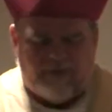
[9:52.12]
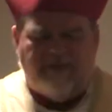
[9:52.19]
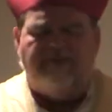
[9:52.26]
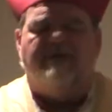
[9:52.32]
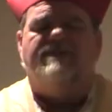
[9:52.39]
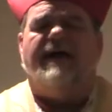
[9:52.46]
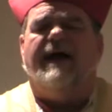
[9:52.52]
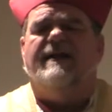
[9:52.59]
to the
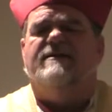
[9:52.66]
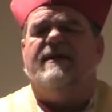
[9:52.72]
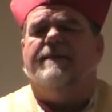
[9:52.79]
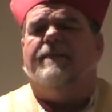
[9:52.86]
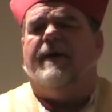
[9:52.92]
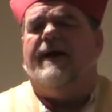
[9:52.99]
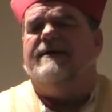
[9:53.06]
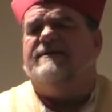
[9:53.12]
Society of
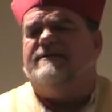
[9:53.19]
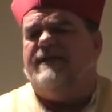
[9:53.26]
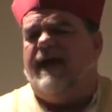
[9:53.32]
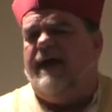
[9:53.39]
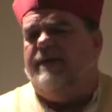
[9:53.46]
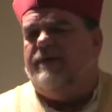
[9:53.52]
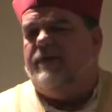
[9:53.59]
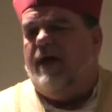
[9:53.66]
St. Pius
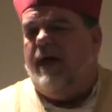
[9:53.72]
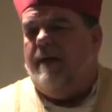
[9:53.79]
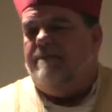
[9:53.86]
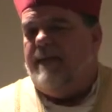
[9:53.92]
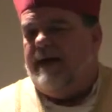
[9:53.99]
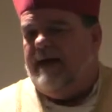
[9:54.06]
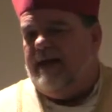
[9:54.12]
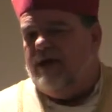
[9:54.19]
X
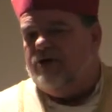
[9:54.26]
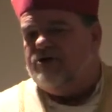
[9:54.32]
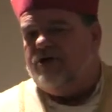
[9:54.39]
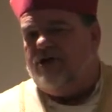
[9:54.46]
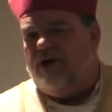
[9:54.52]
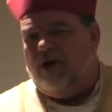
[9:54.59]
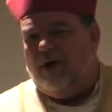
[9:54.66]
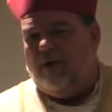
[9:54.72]
many years
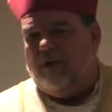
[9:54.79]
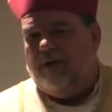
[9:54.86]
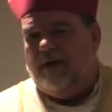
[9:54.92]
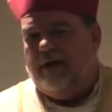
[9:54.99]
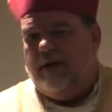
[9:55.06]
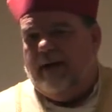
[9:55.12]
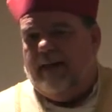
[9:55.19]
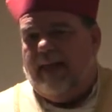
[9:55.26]
ago,
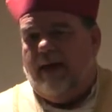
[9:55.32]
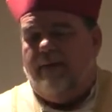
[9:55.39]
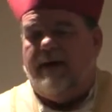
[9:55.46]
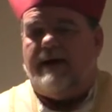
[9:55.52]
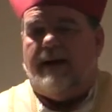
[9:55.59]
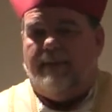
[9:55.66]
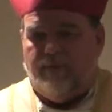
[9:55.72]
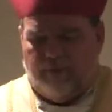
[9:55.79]
they
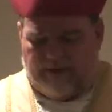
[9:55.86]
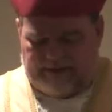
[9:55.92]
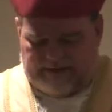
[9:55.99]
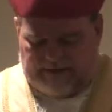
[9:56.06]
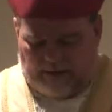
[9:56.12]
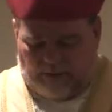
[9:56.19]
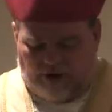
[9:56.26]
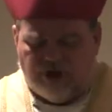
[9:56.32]
would come to us and
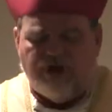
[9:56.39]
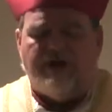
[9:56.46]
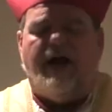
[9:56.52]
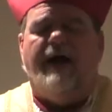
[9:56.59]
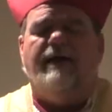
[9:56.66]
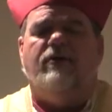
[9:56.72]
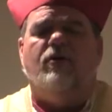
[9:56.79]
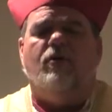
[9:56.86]
say, what should
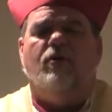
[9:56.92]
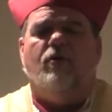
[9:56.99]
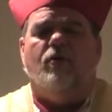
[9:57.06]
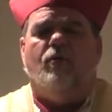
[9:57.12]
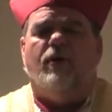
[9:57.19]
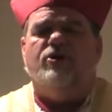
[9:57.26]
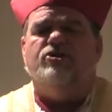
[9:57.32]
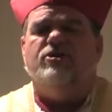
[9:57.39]
I do?
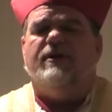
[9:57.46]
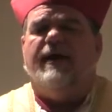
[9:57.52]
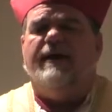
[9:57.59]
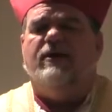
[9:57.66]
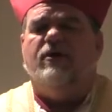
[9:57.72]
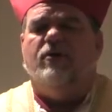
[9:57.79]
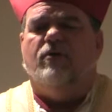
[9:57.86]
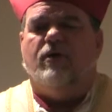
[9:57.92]
What should I
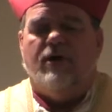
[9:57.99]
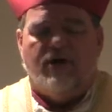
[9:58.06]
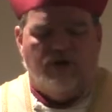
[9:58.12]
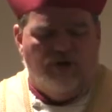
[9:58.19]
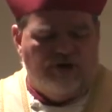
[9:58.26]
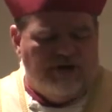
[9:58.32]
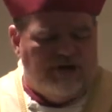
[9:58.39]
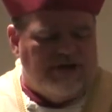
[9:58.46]
do?
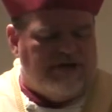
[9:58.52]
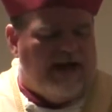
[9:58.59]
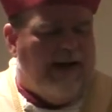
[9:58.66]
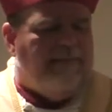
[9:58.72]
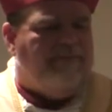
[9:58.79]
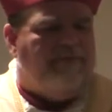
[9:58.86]
You should stop